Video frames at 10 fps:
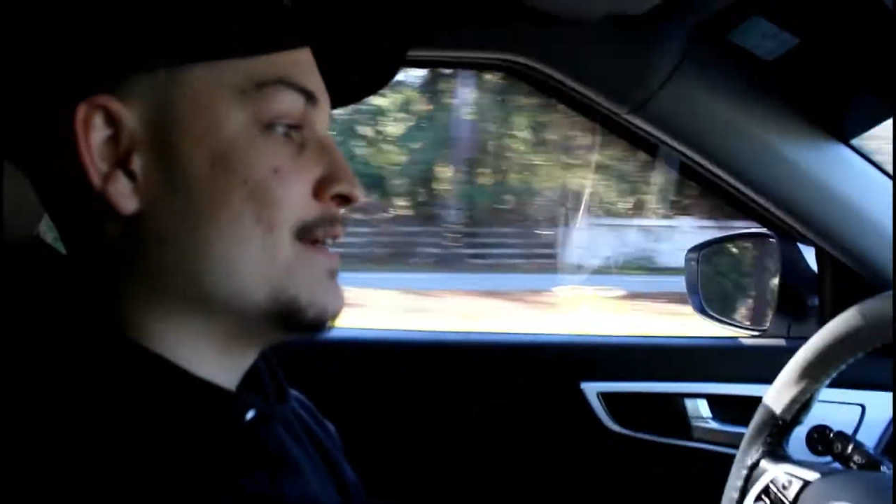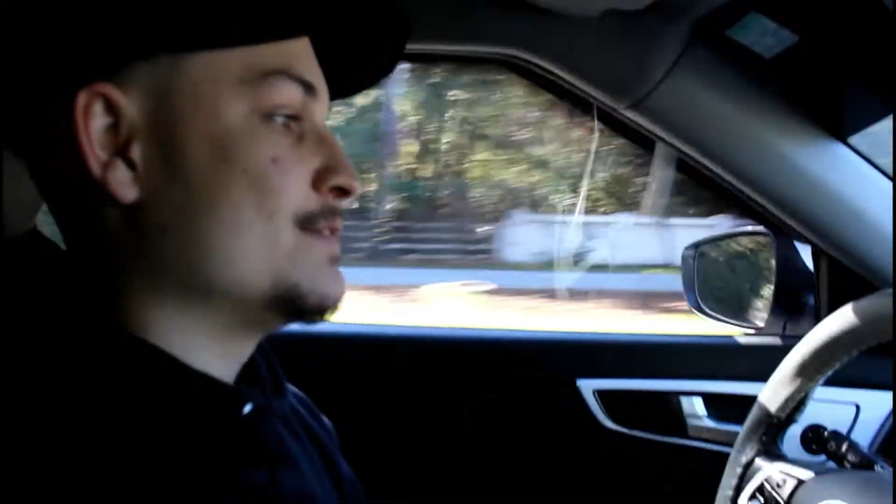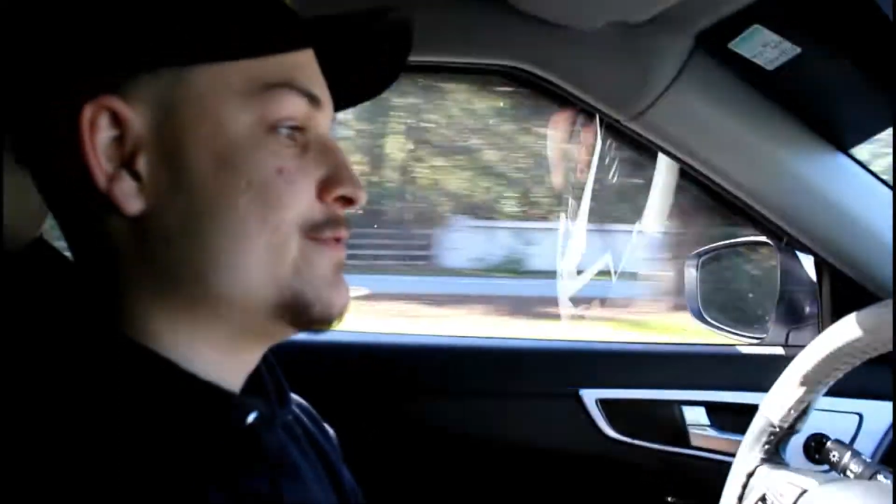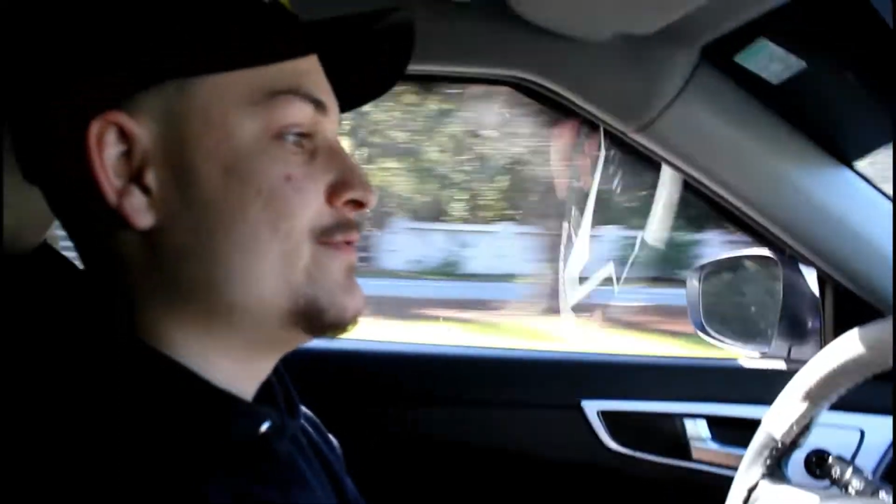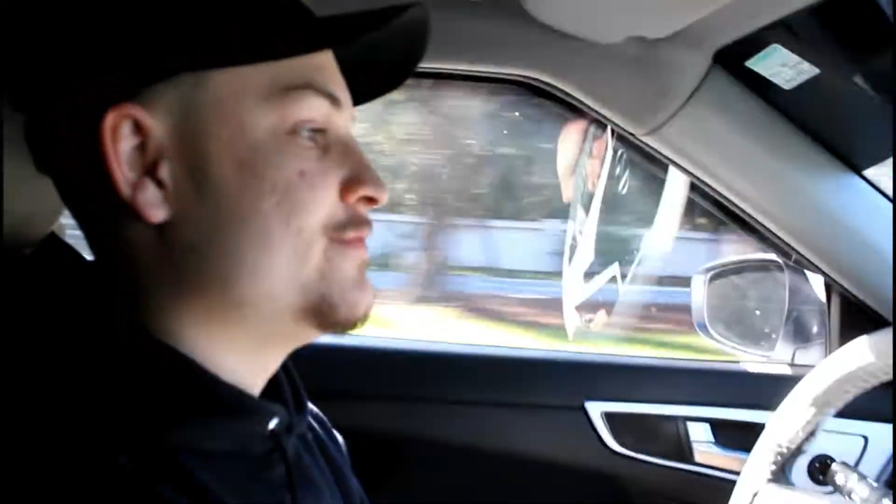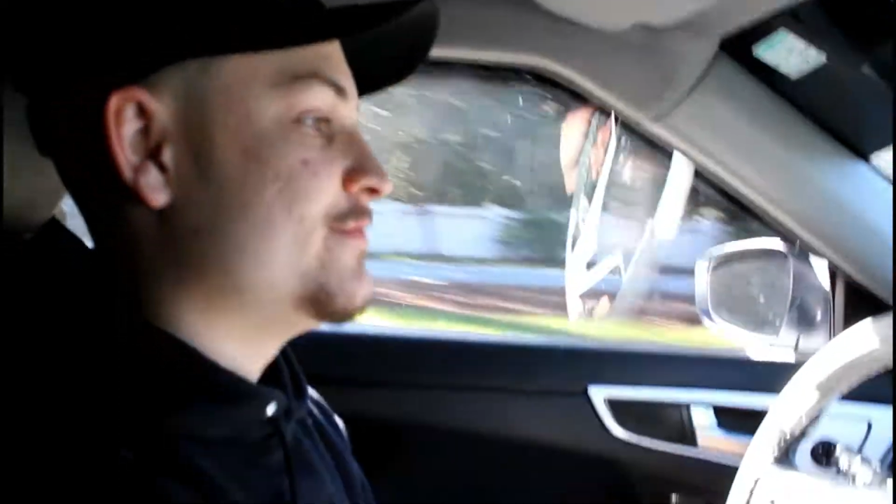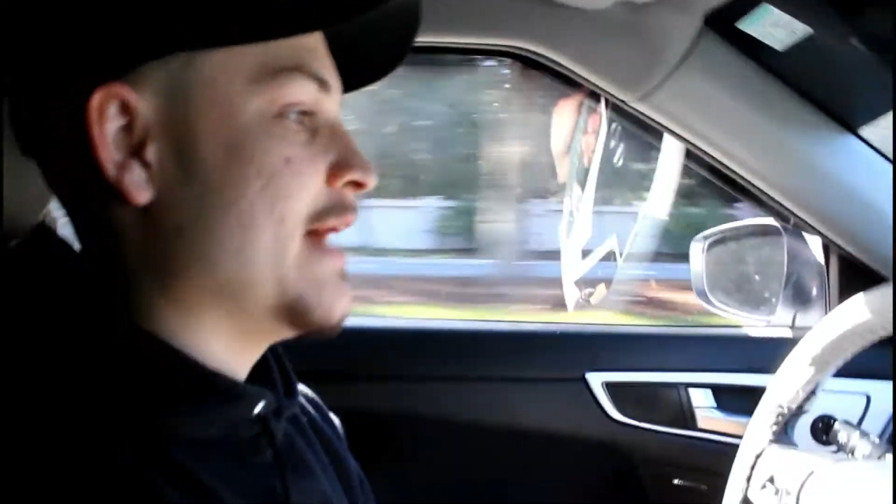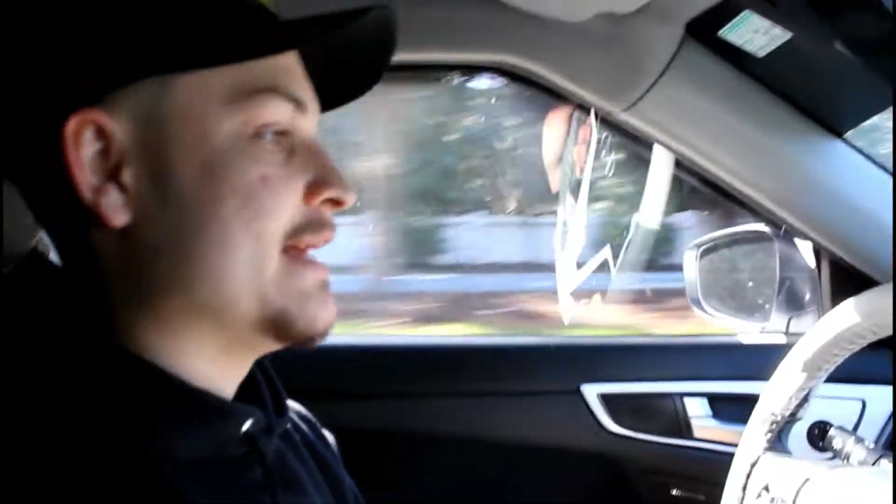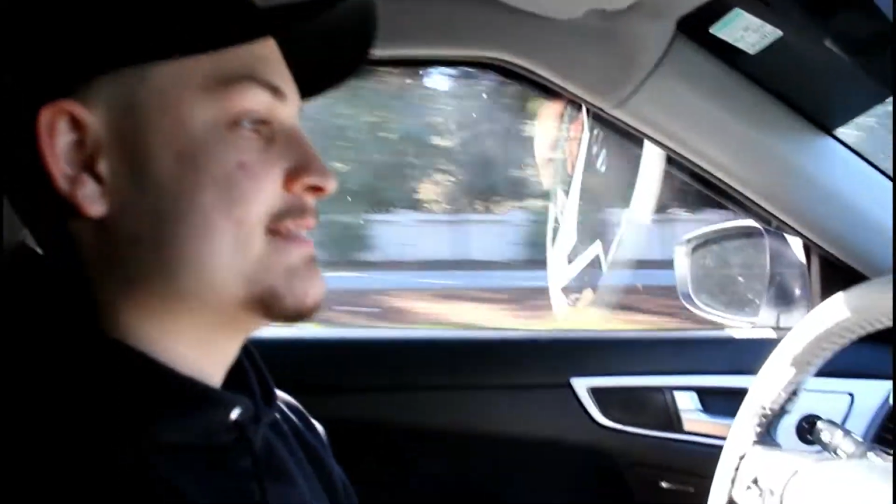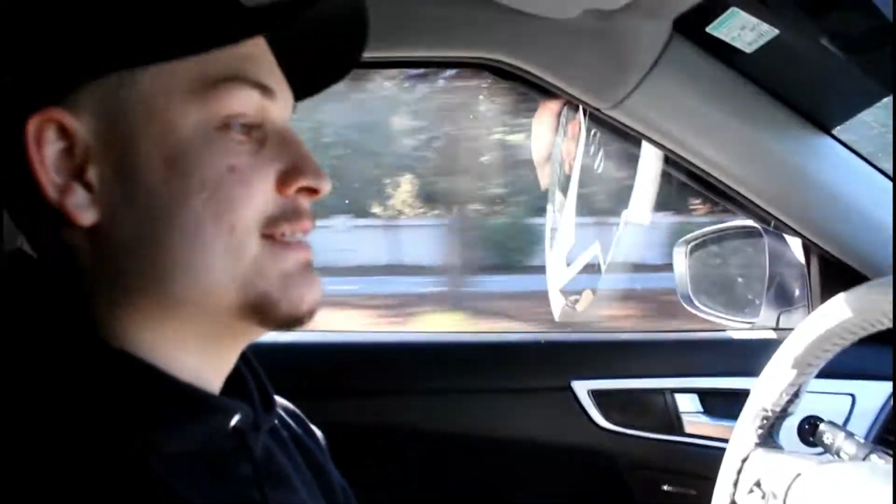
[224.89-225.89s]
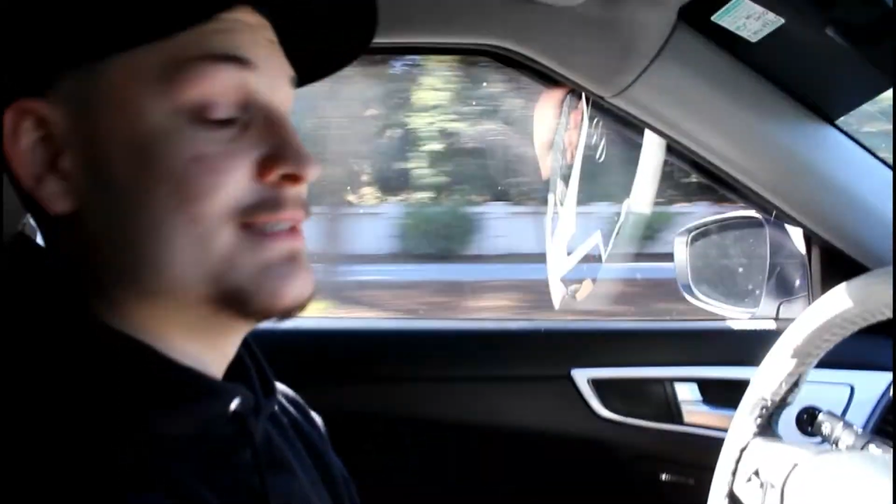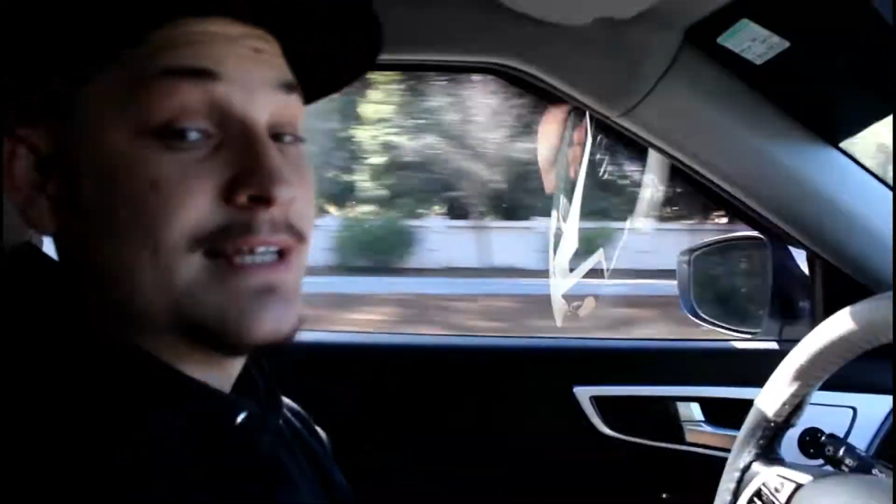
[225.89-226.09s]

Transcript: as fast as